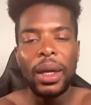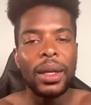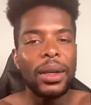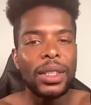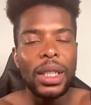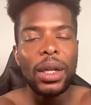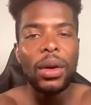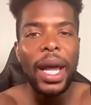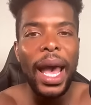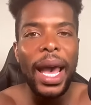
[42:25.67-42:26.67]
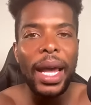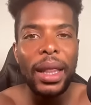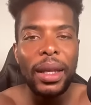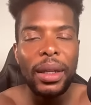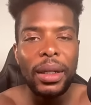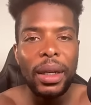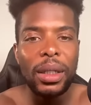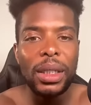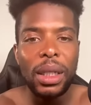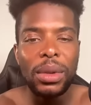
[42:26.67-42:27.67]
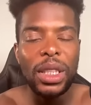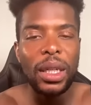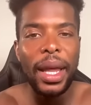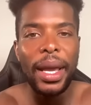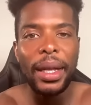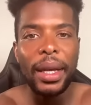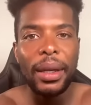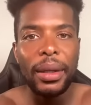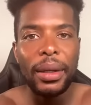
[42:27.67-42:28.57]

you sitting on the island or some shit like that?